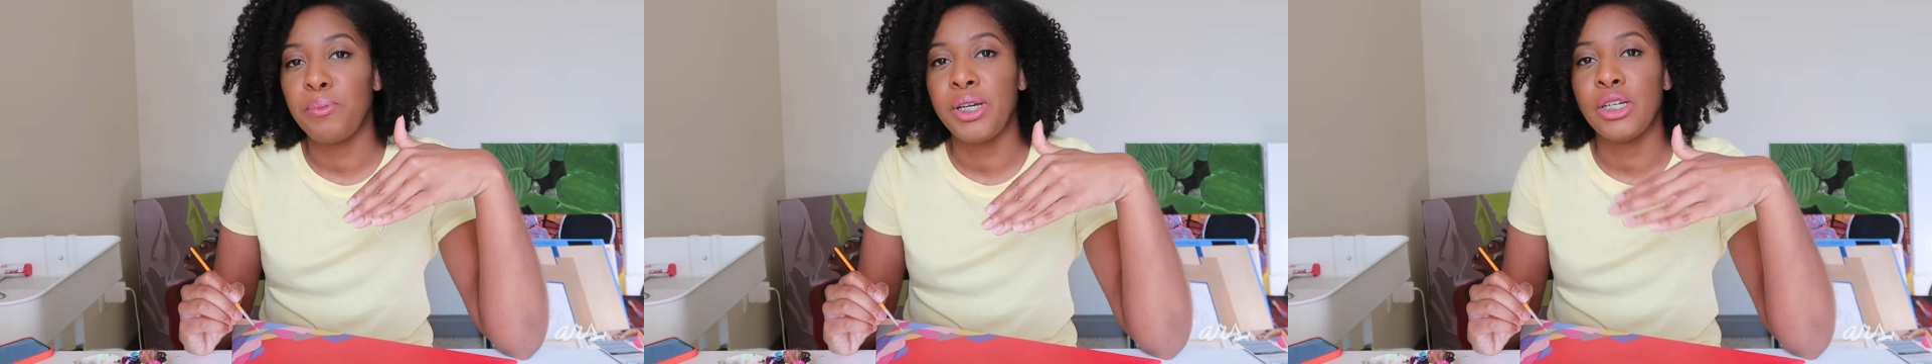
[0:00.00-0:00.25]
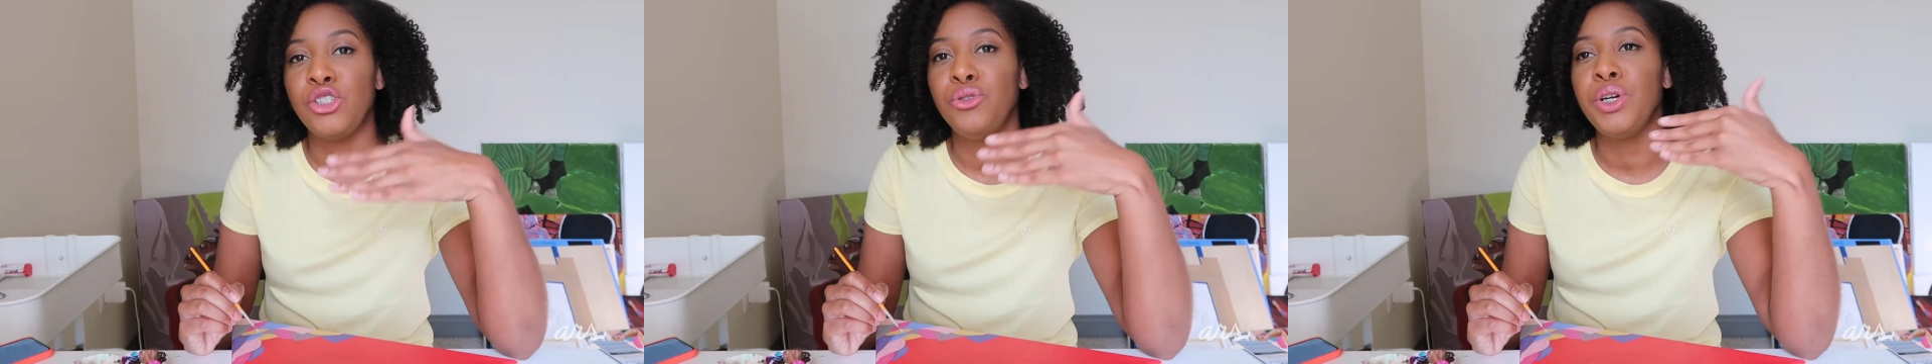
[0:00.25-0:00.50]

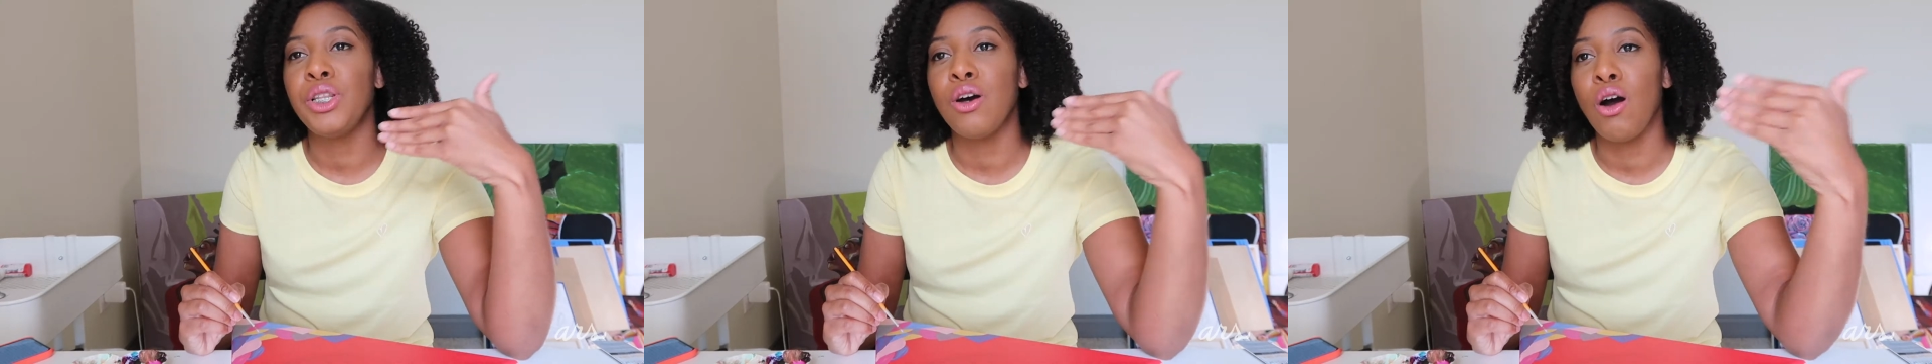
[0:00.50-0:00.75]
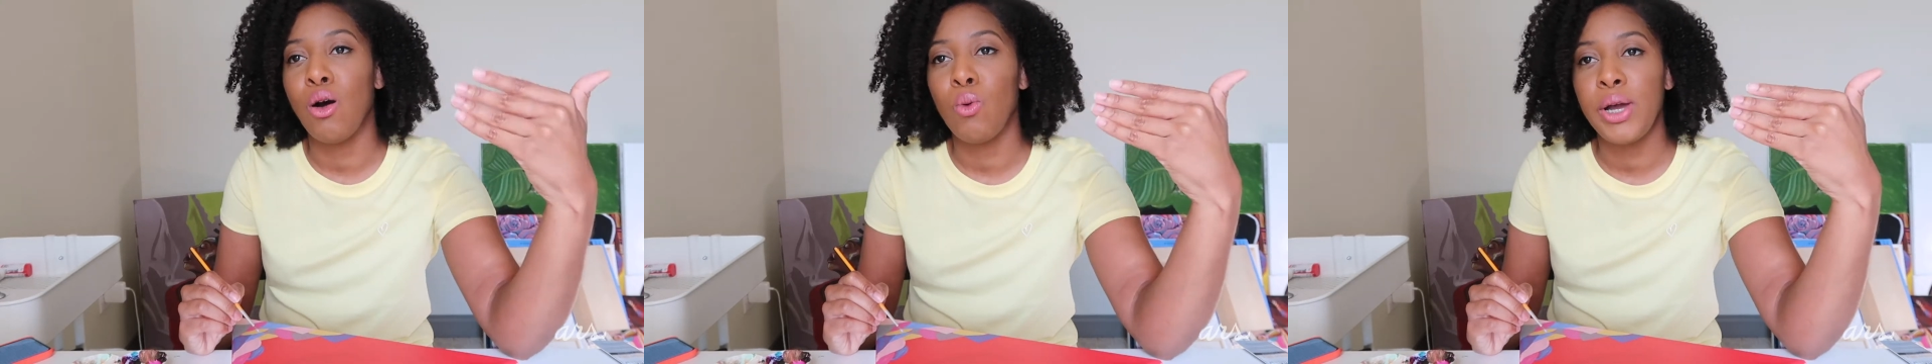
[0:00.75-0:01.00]
because you can
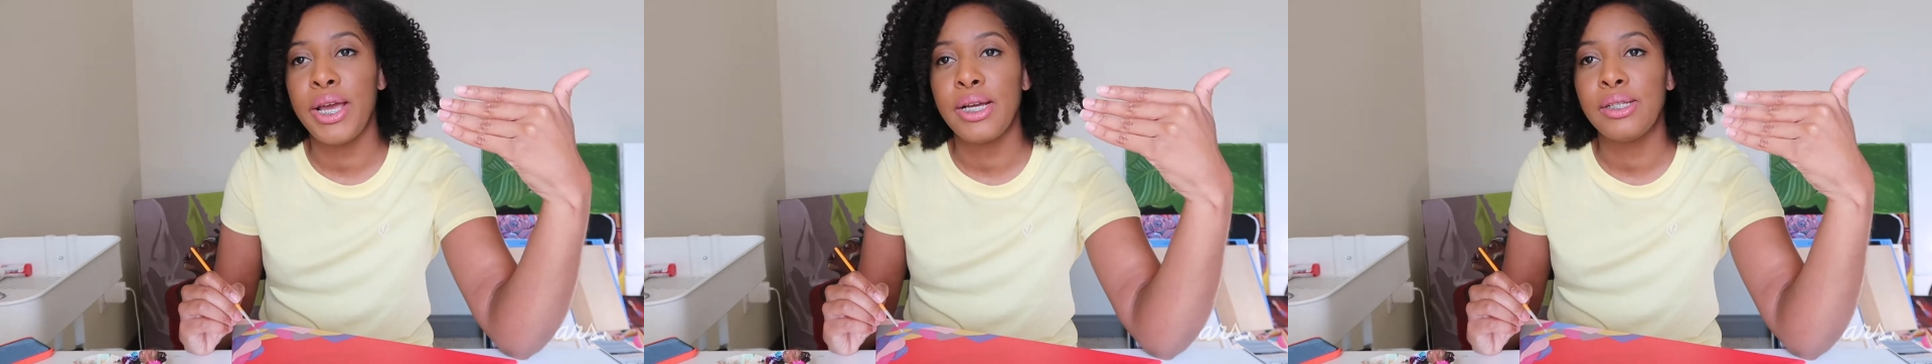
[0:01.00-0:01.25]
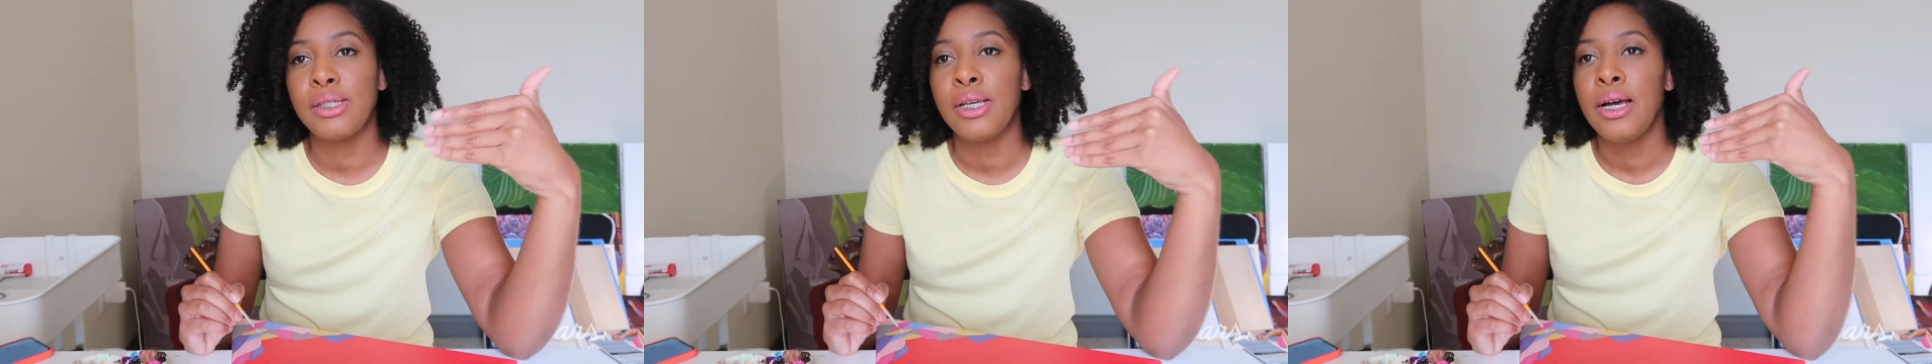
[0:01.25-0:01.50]

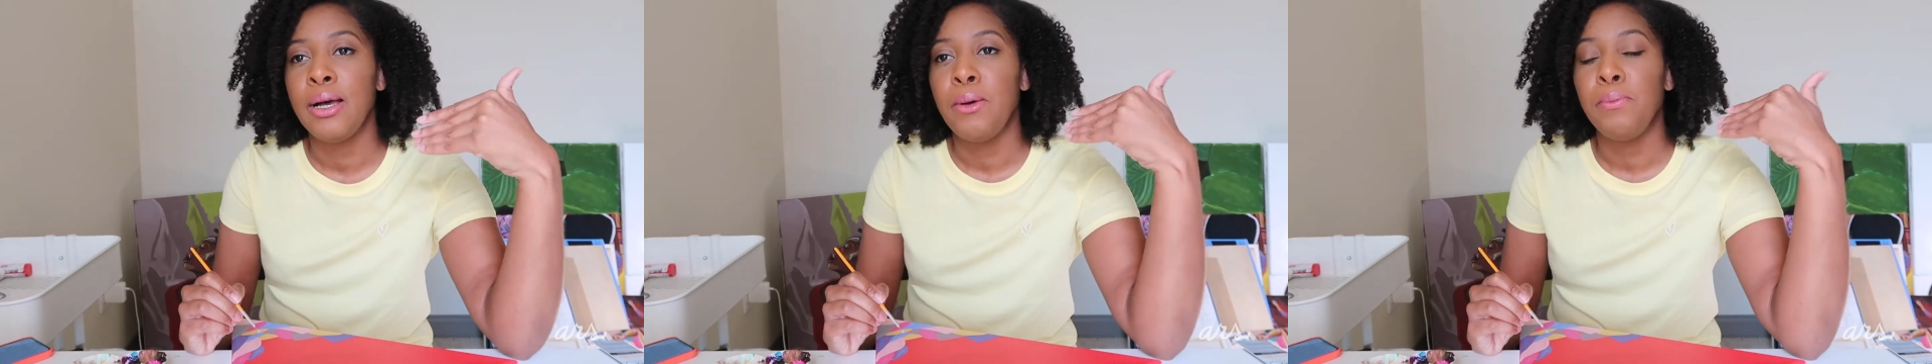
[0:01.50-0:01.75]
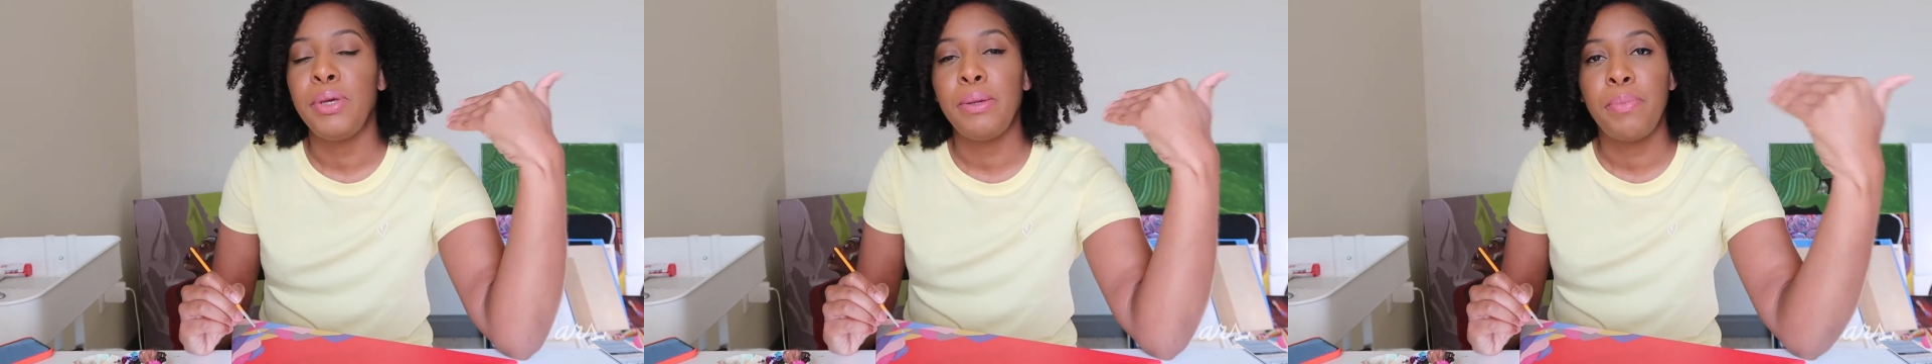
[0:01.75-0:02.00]
always
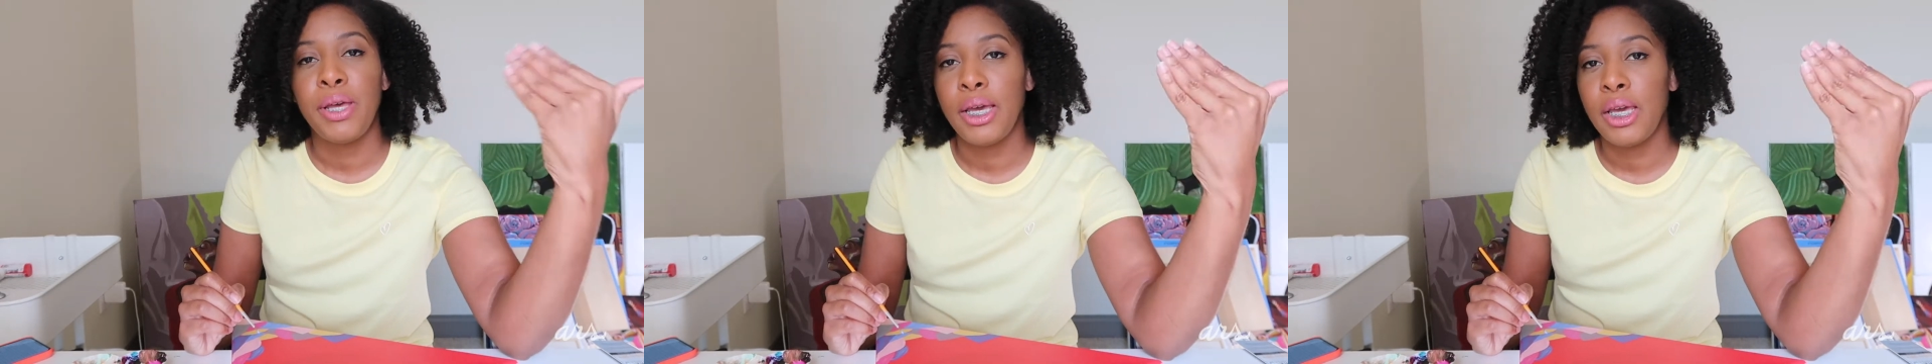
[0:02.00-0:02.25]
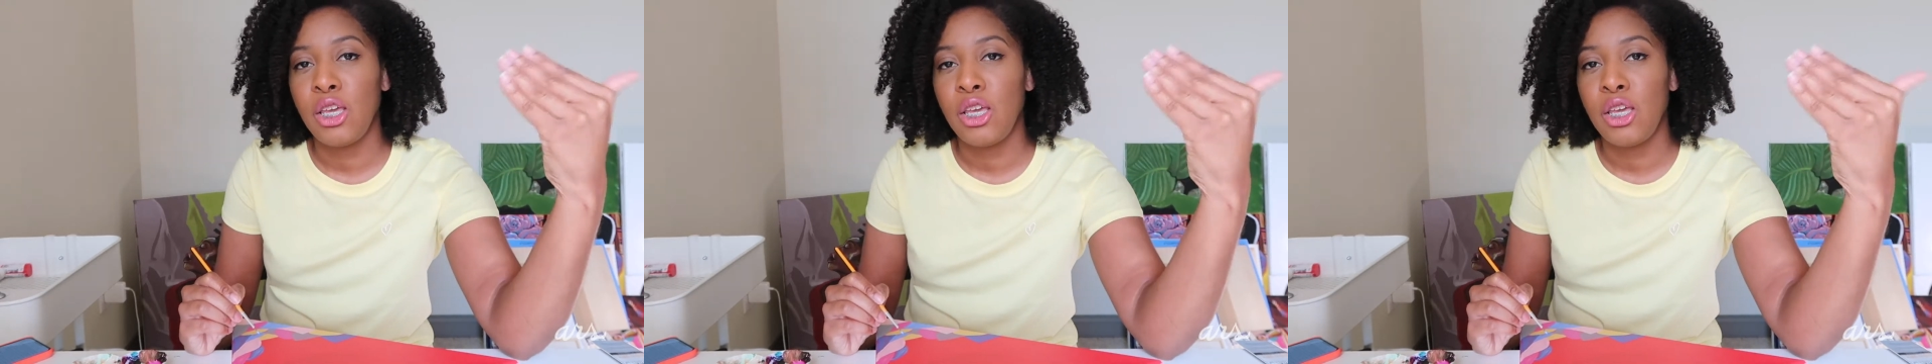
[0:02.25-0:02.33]
be picky.